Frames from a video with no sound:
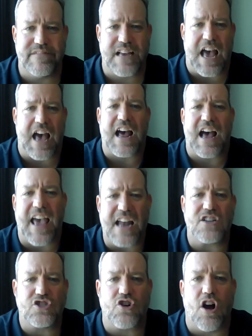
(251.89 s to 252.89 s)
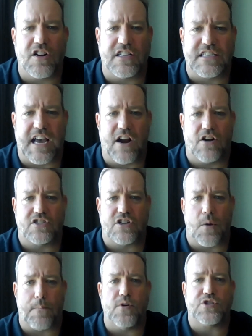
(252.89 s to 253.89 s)
I had a strong desire to
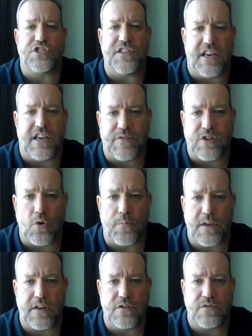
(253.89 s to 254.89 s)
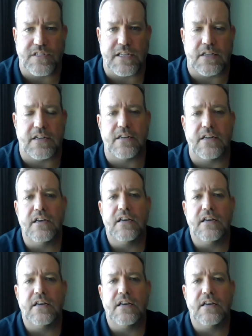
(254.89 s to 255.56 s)
start pushing the envelope in New Zealand.